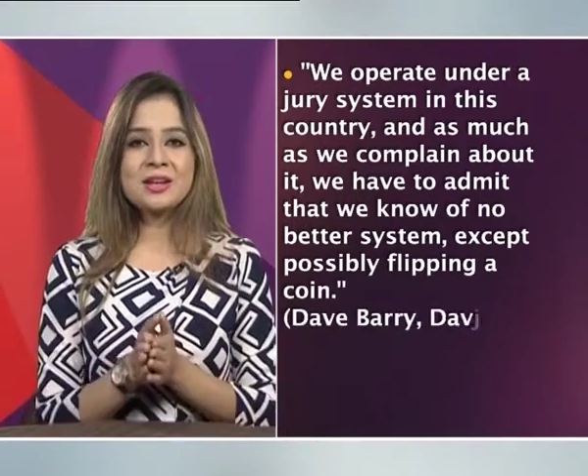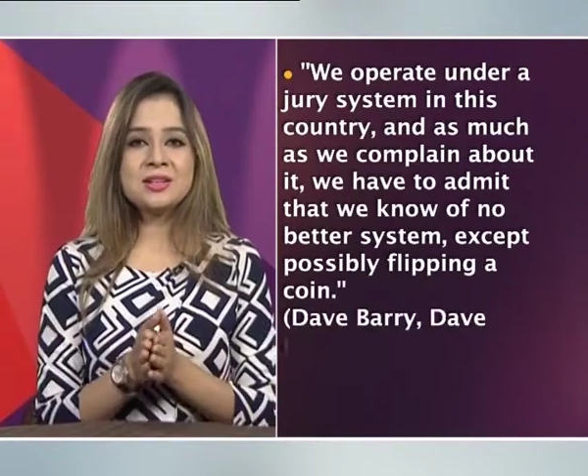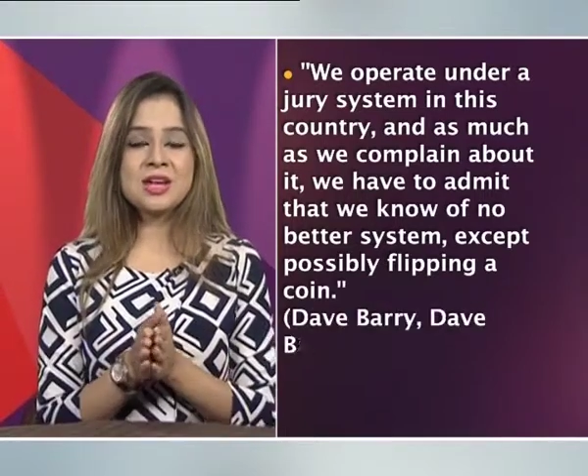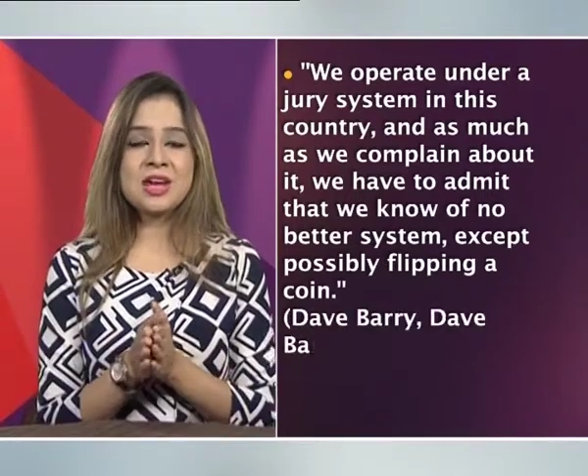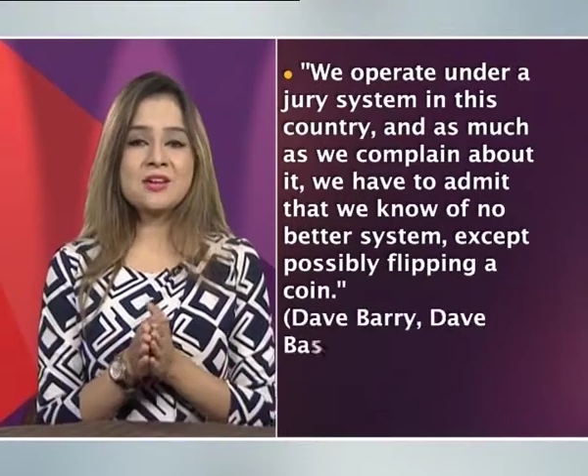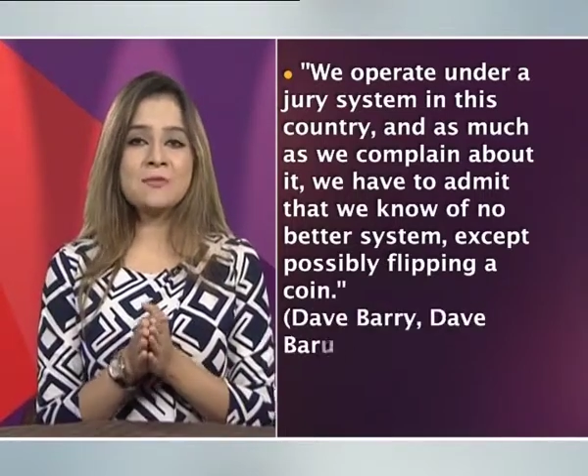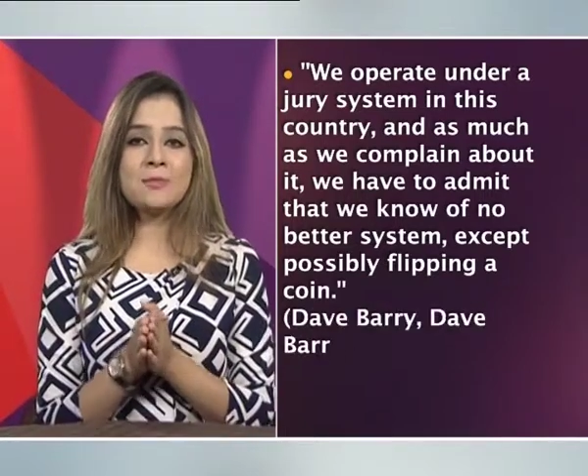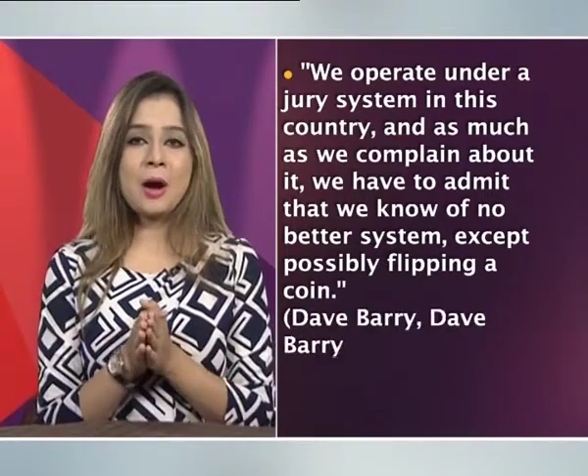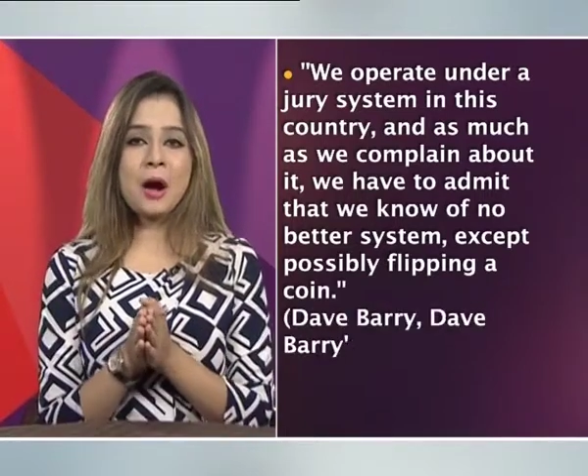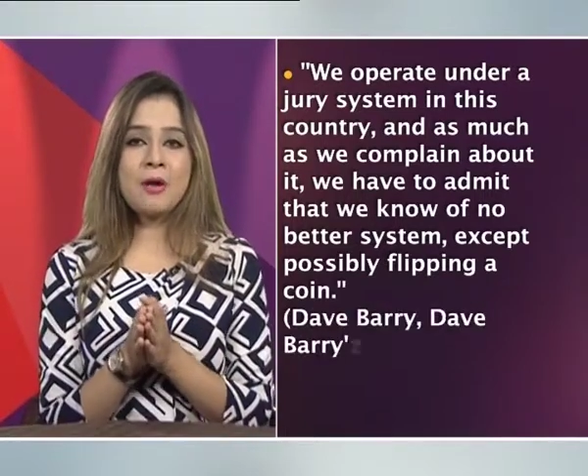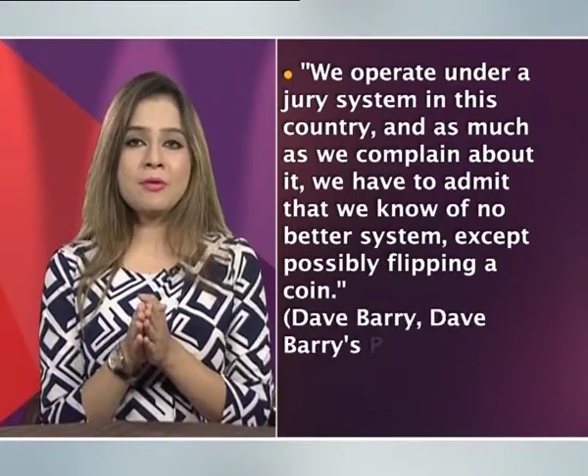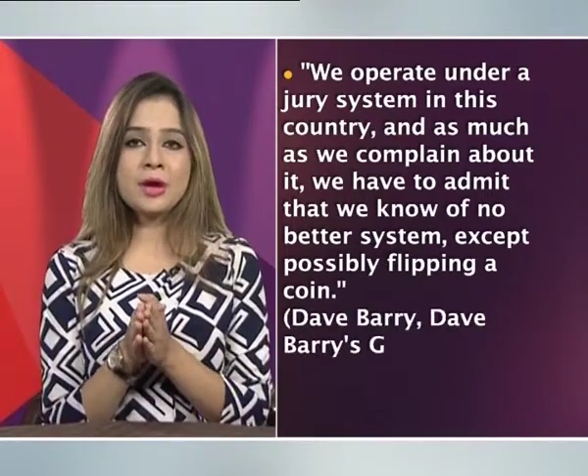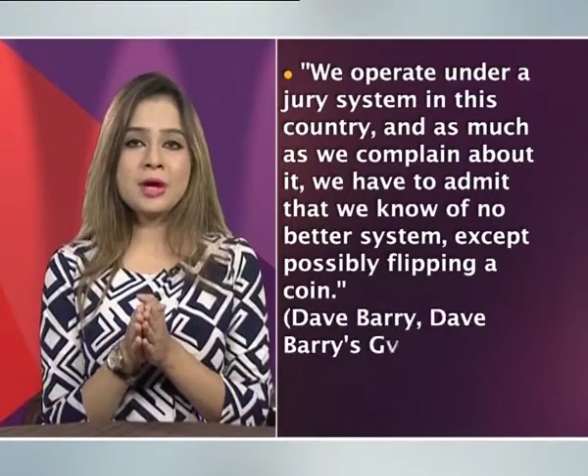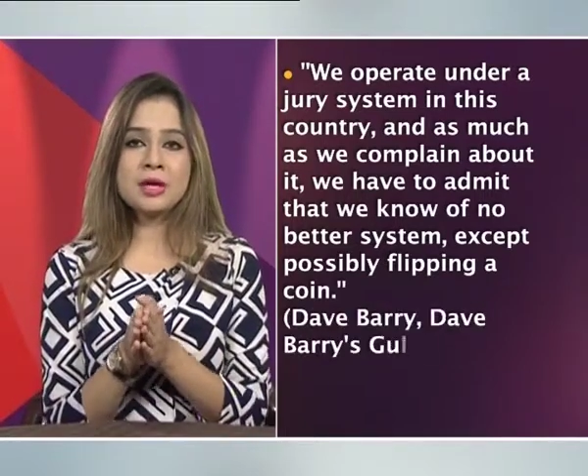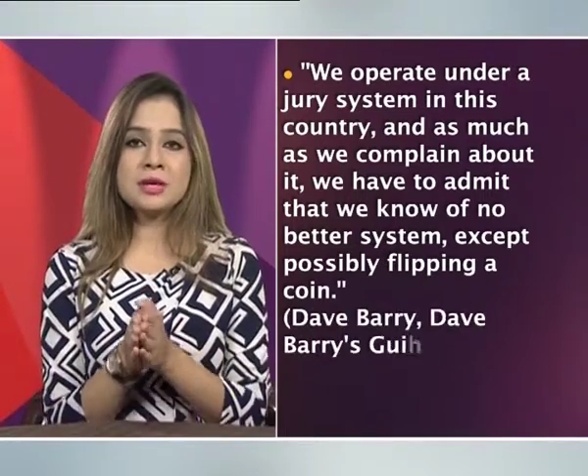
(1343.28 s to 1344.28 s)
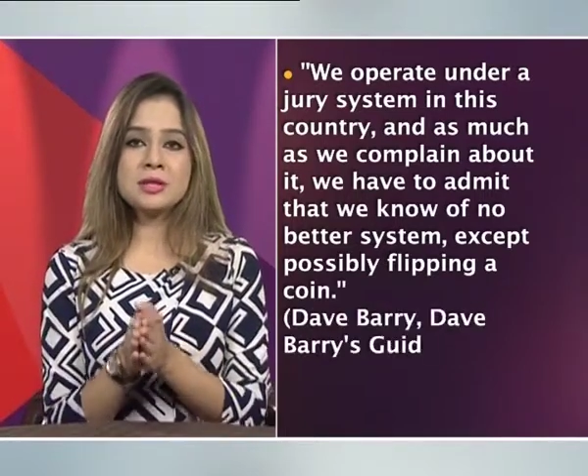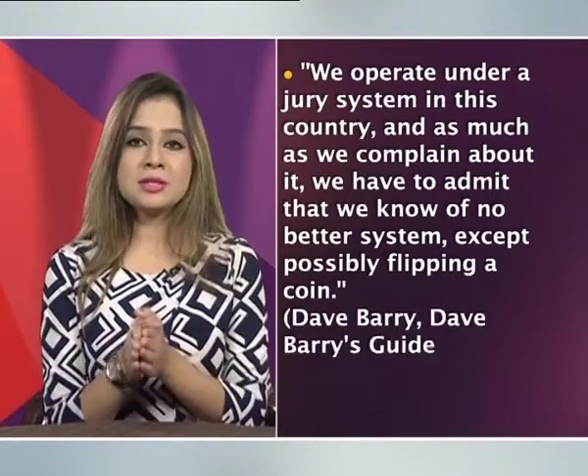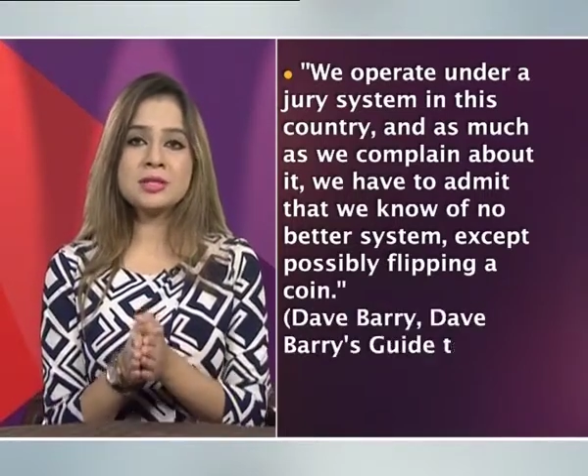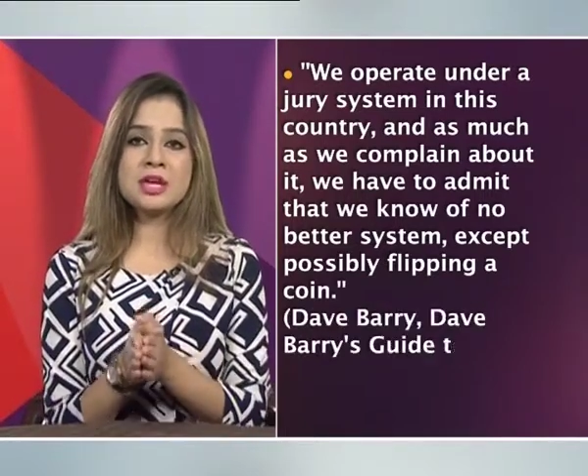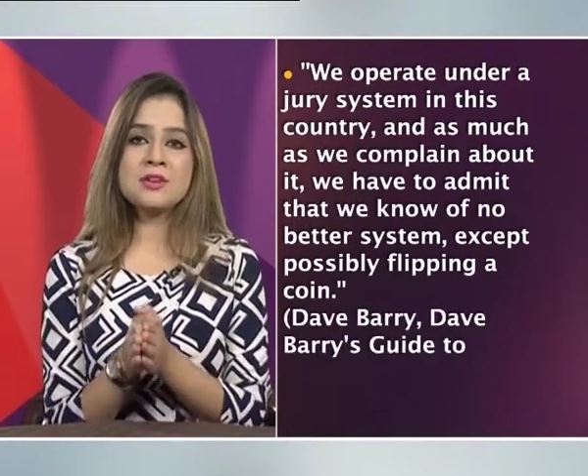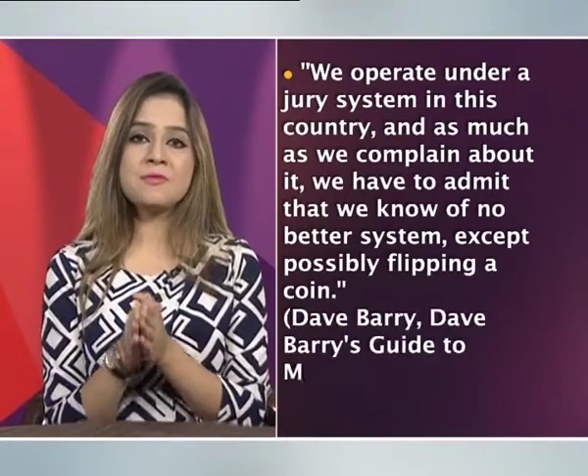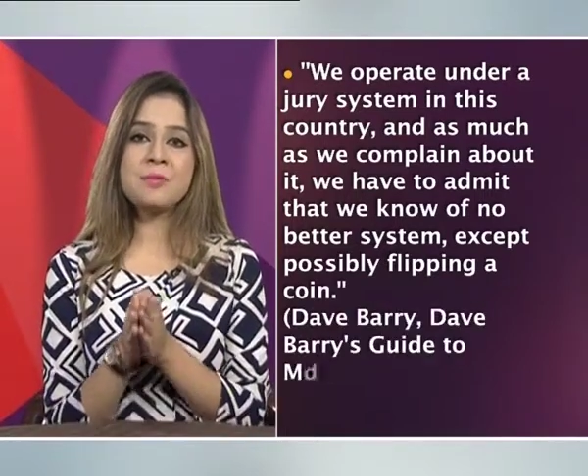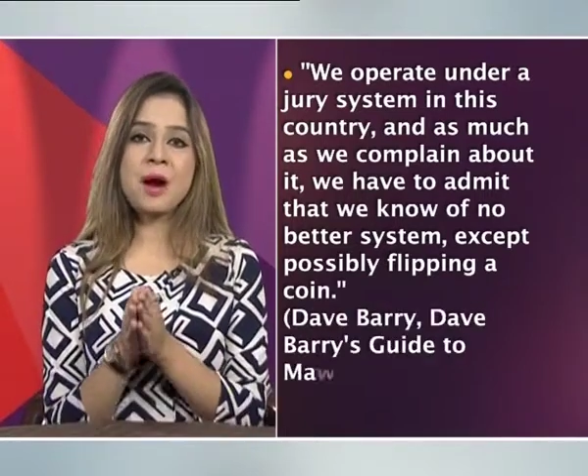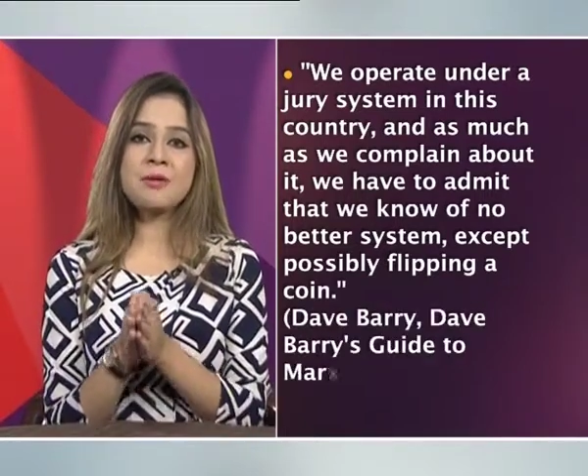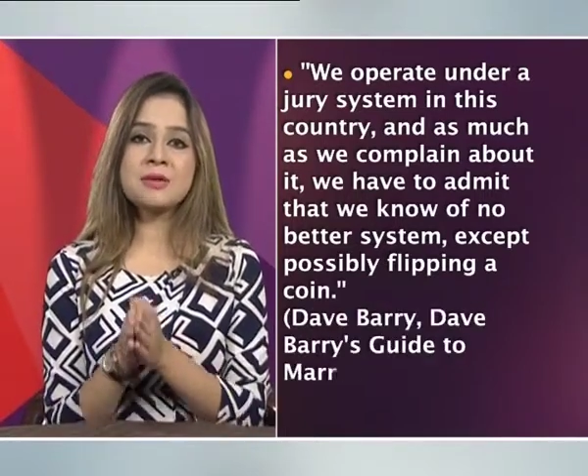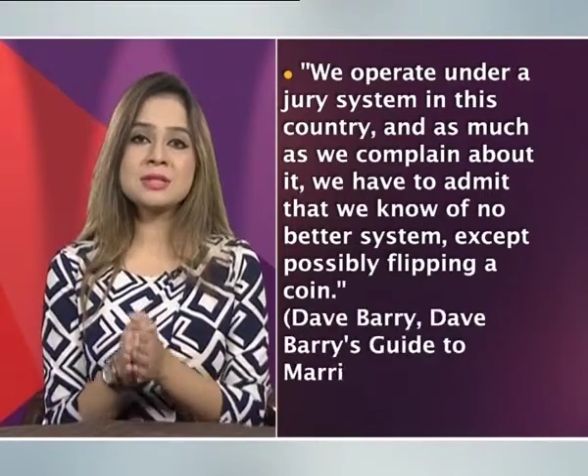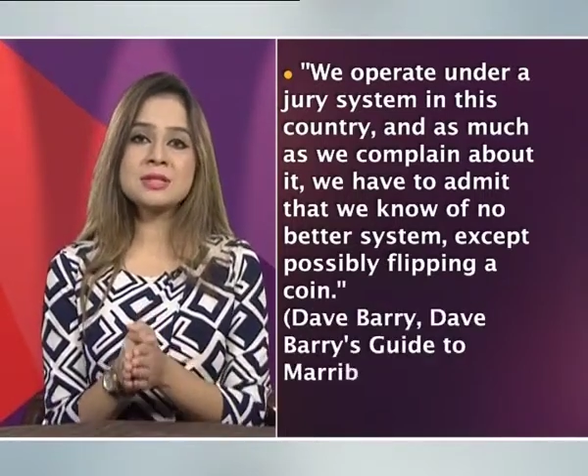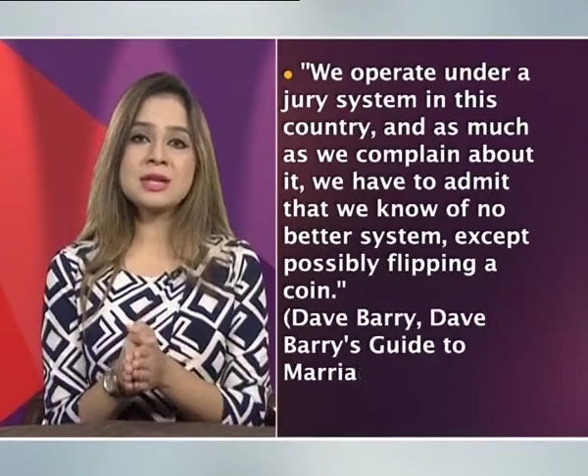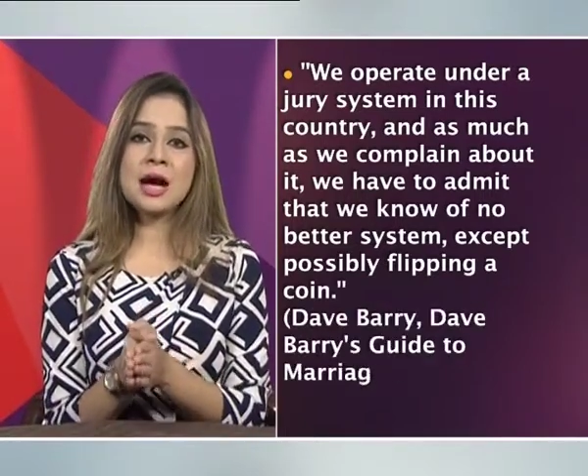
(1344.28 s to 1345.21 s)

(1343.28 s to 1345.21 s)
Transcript: Dave Barry's